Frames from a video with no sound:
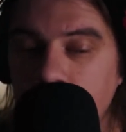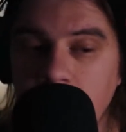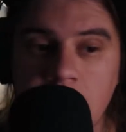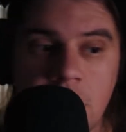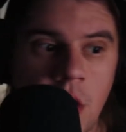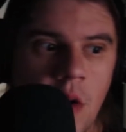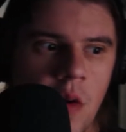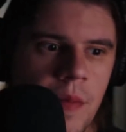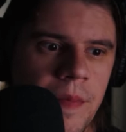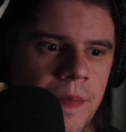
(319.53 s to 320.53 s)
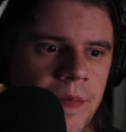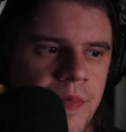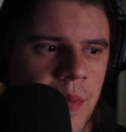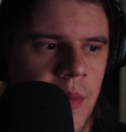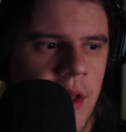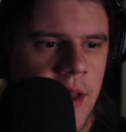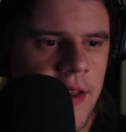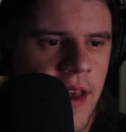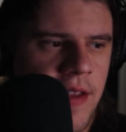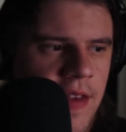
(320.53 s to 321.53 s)
So,
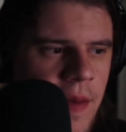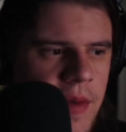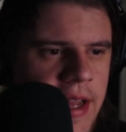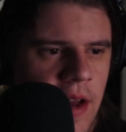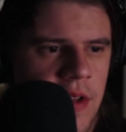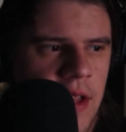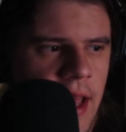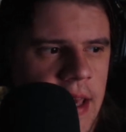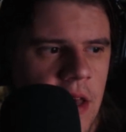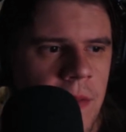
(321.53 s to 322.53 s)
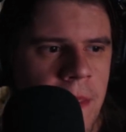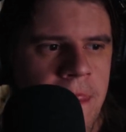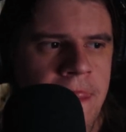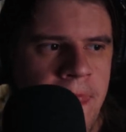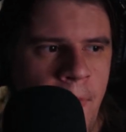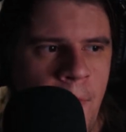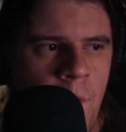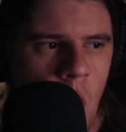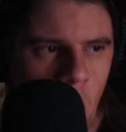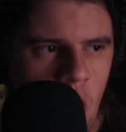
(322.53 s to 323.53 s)
it's coming down to, like,
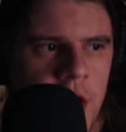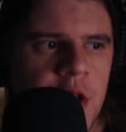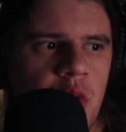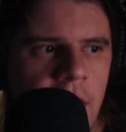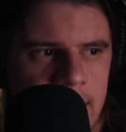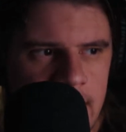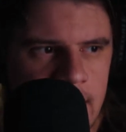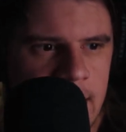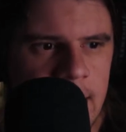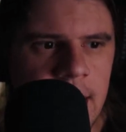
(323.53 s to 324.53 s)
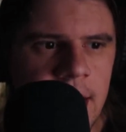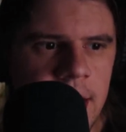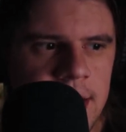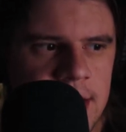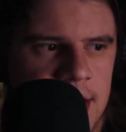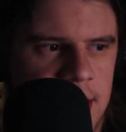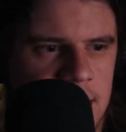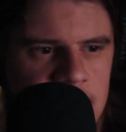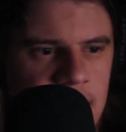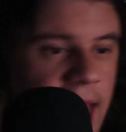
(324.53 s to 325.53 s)
what do I need
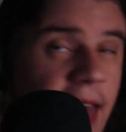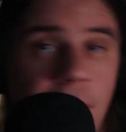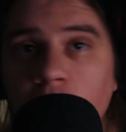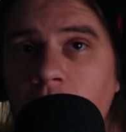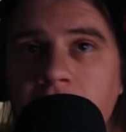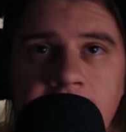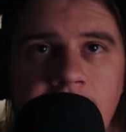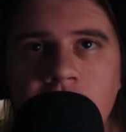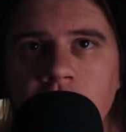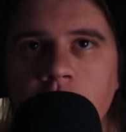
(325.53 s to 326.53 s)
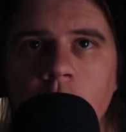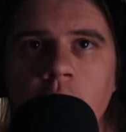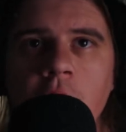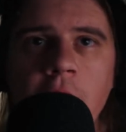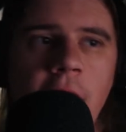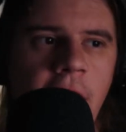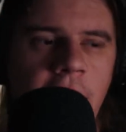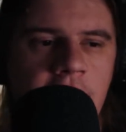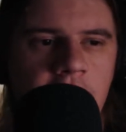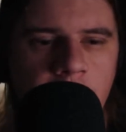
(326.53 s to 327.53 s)
to have ready? So I
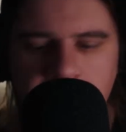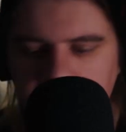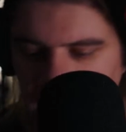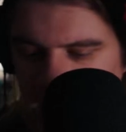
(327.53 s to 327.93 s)
think the big thing